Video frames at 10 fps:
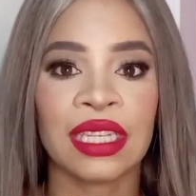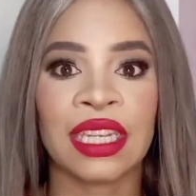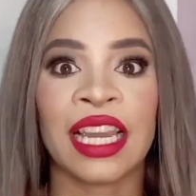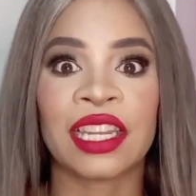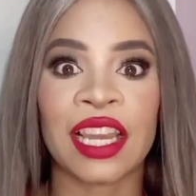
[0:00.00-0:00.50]

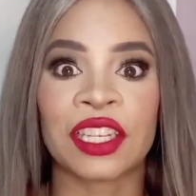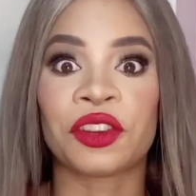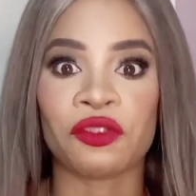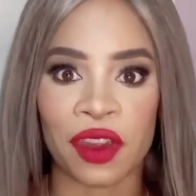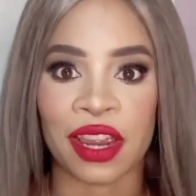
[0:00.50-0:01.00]
It is
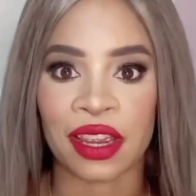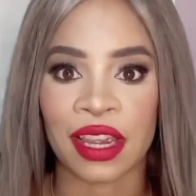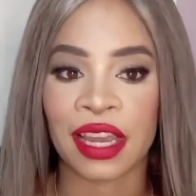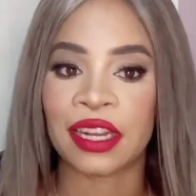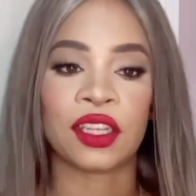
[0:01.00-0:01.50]
gray.
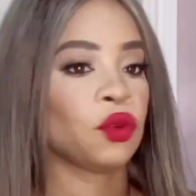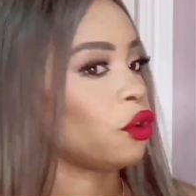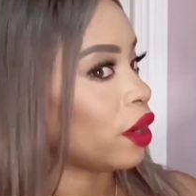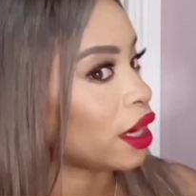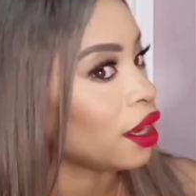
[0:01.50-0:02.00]
It is so
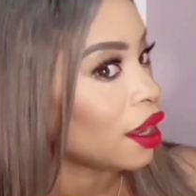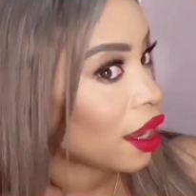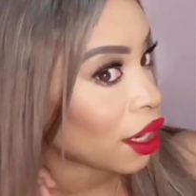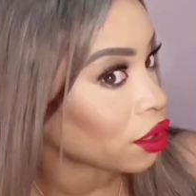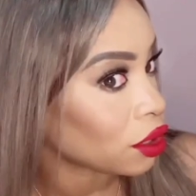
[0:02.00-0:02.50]
gray.
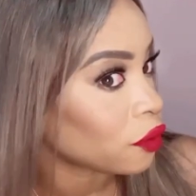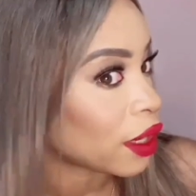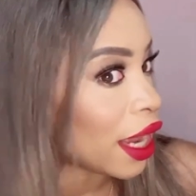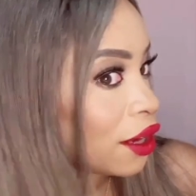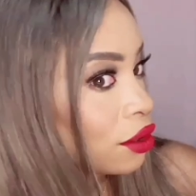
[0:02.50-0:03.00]
I don't
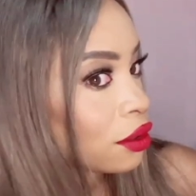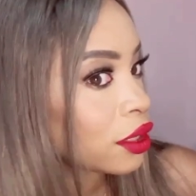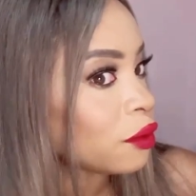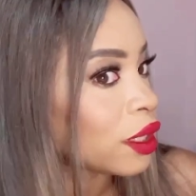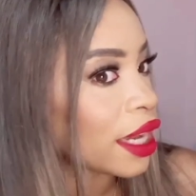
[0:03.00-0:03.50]
know
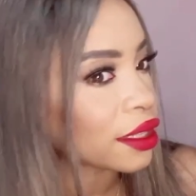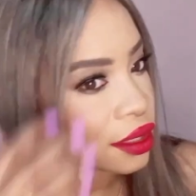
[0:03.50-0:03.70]
if you guys can